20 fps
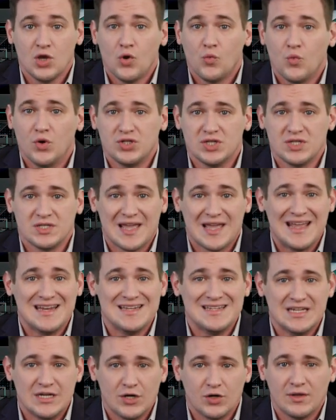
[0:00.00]
which is a
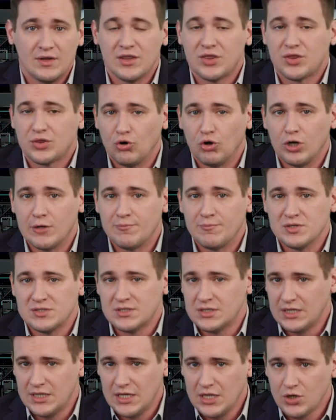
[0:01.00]
nearly
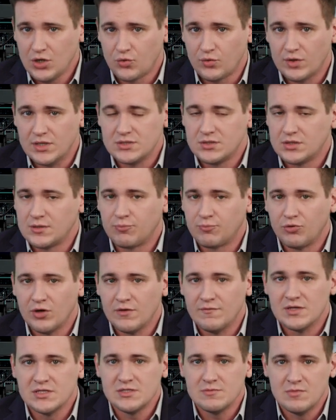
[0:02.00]
30% increase to the
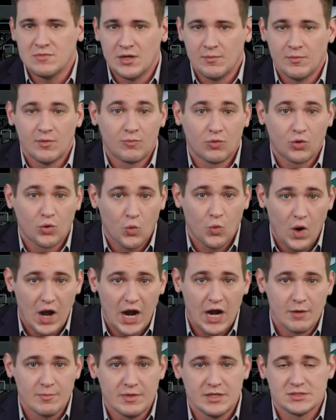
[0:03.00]
previous minimum
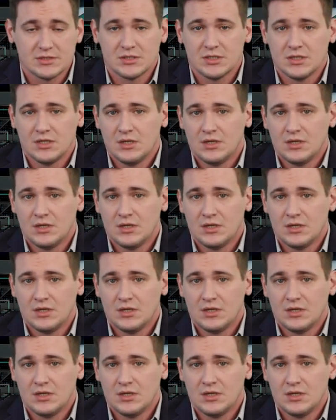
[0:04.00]
requirement.